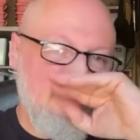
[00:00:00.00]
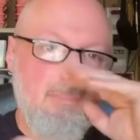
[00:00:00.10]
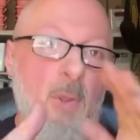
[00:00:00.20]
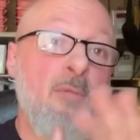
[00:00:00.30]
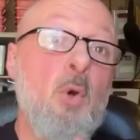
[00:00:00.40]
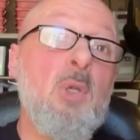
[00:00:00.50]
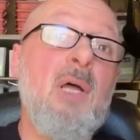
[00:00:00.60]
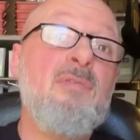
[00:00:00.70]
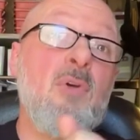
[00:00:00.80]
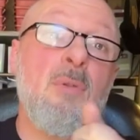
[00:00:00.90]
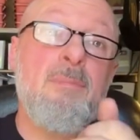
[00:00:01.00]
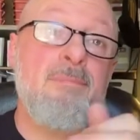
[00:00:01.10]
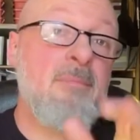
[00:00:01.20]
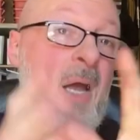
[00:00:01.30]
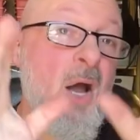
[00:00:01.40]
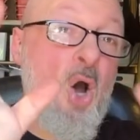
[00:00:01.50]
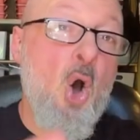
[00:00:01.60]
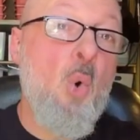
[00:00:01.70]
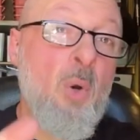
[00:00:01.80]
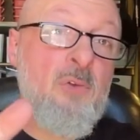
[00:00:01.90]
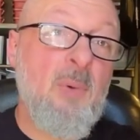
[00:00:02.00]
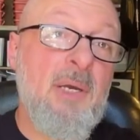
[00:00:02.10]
I've got gloves on, always wear